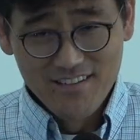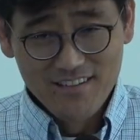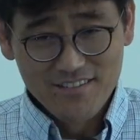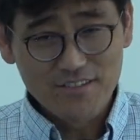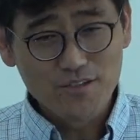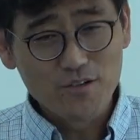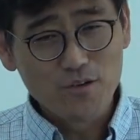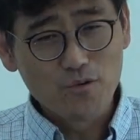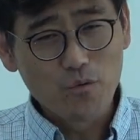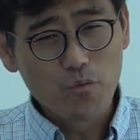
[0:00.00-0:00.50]

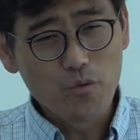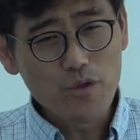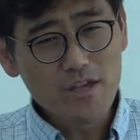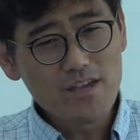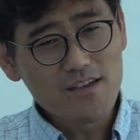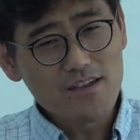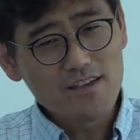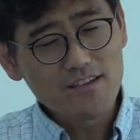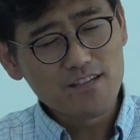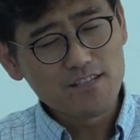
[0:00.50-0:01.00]
So
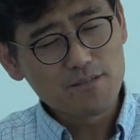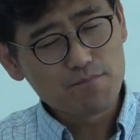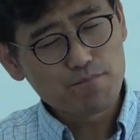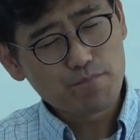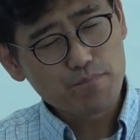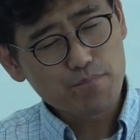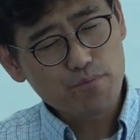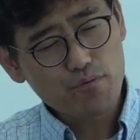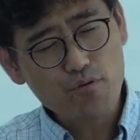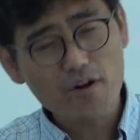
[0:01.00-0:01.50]
we, He's
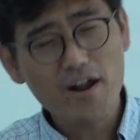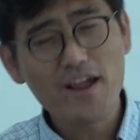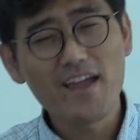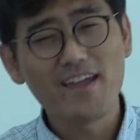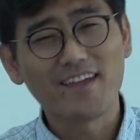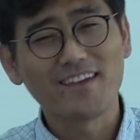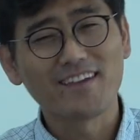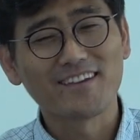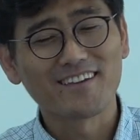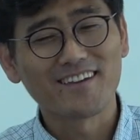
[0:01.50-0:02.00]

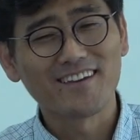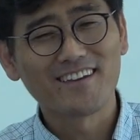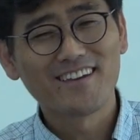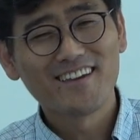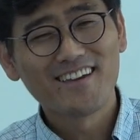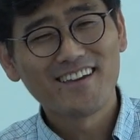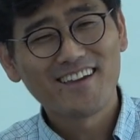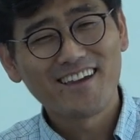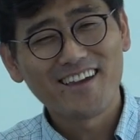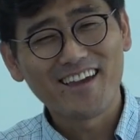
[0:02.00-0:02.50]
praying
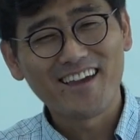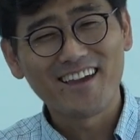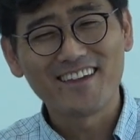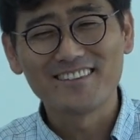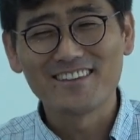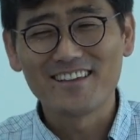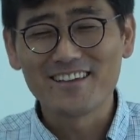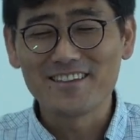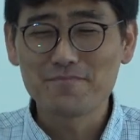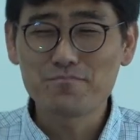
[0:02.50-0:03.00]

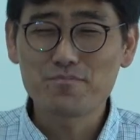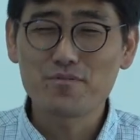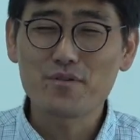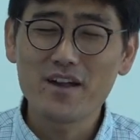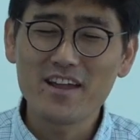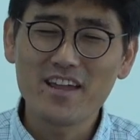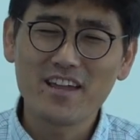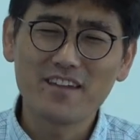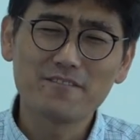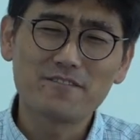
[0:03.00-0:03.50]
and He's
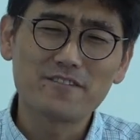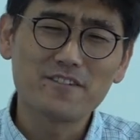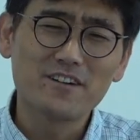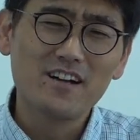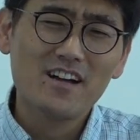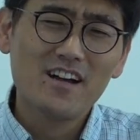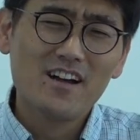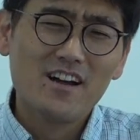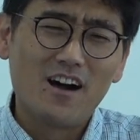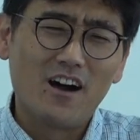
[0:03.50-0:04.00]
praying
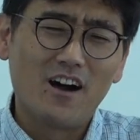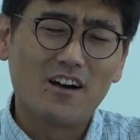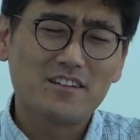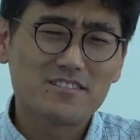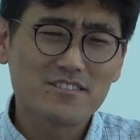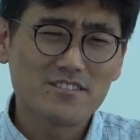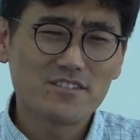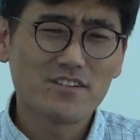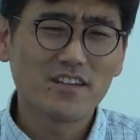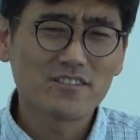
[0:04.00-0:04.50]
for
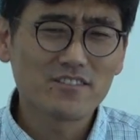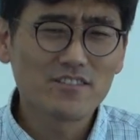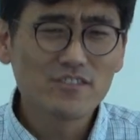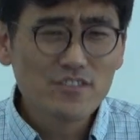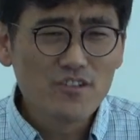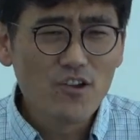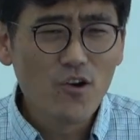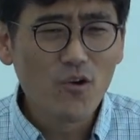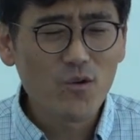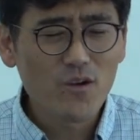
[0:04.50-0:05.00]
us to get to
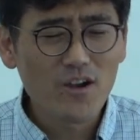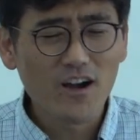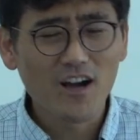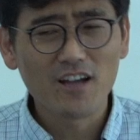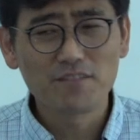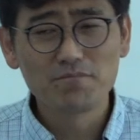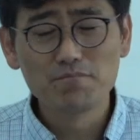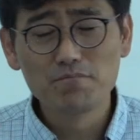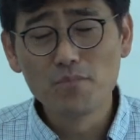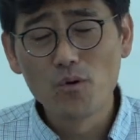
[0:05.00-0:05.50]
know
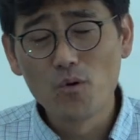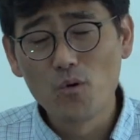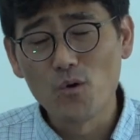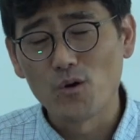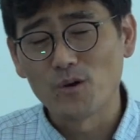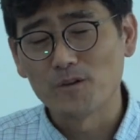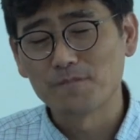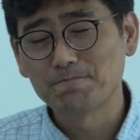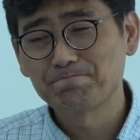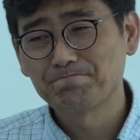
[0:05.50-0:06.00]
God
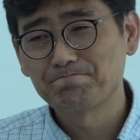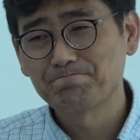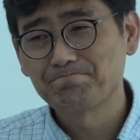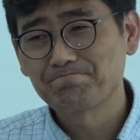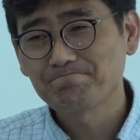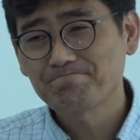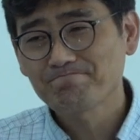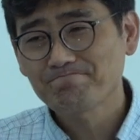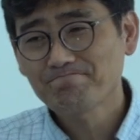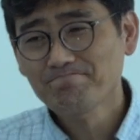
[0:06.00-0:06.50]
more.
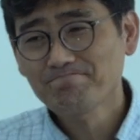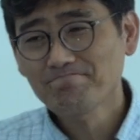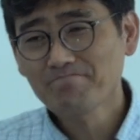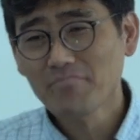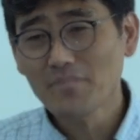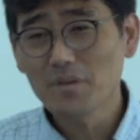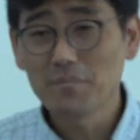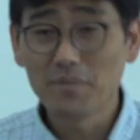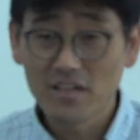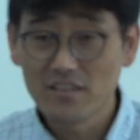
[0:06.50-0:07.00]

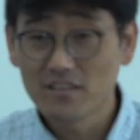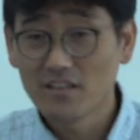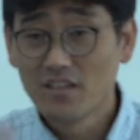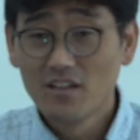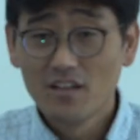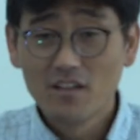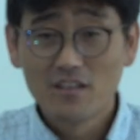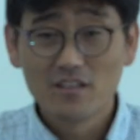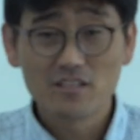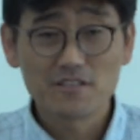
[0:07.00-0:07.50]
But
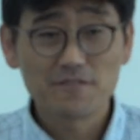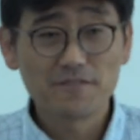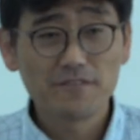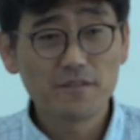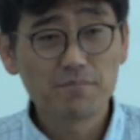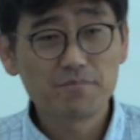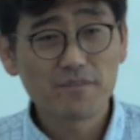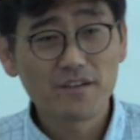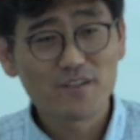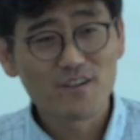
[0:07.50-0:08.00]
let's
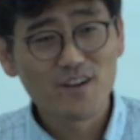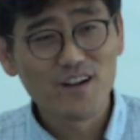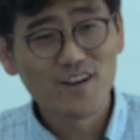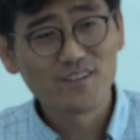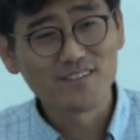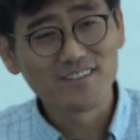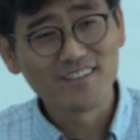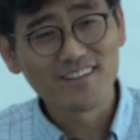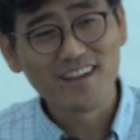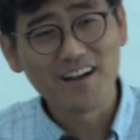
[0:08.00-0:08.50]
flip that
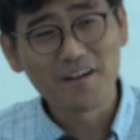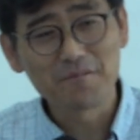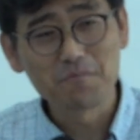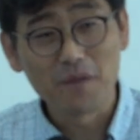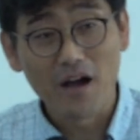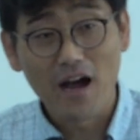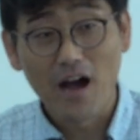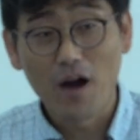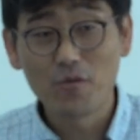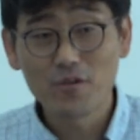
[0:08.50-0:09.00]
around, and
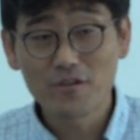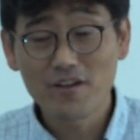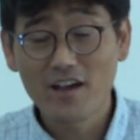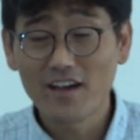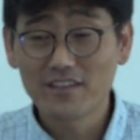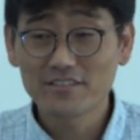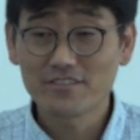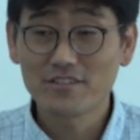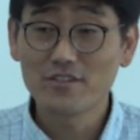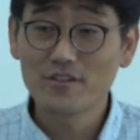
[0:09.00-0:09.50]
I want to
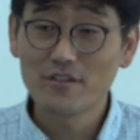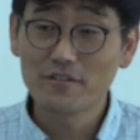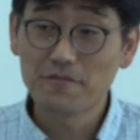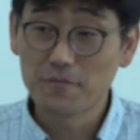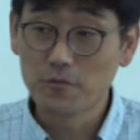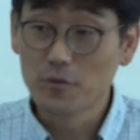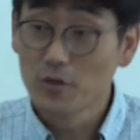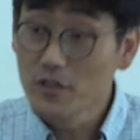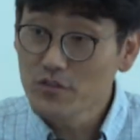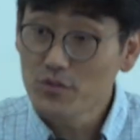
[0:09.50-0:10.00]
ask you if
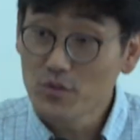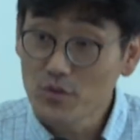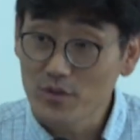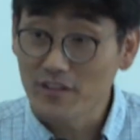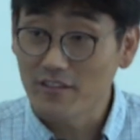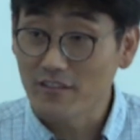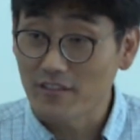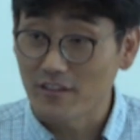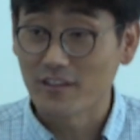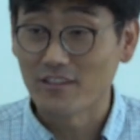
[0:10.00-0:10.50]
we're
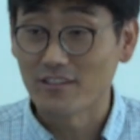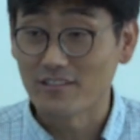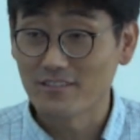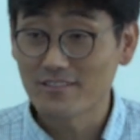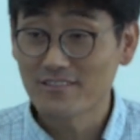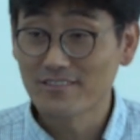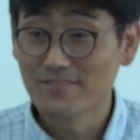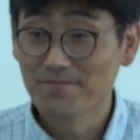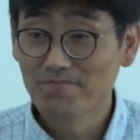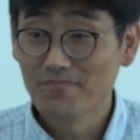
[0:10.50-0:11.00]
doing
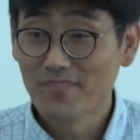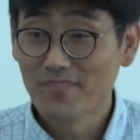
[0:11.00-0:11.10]
things,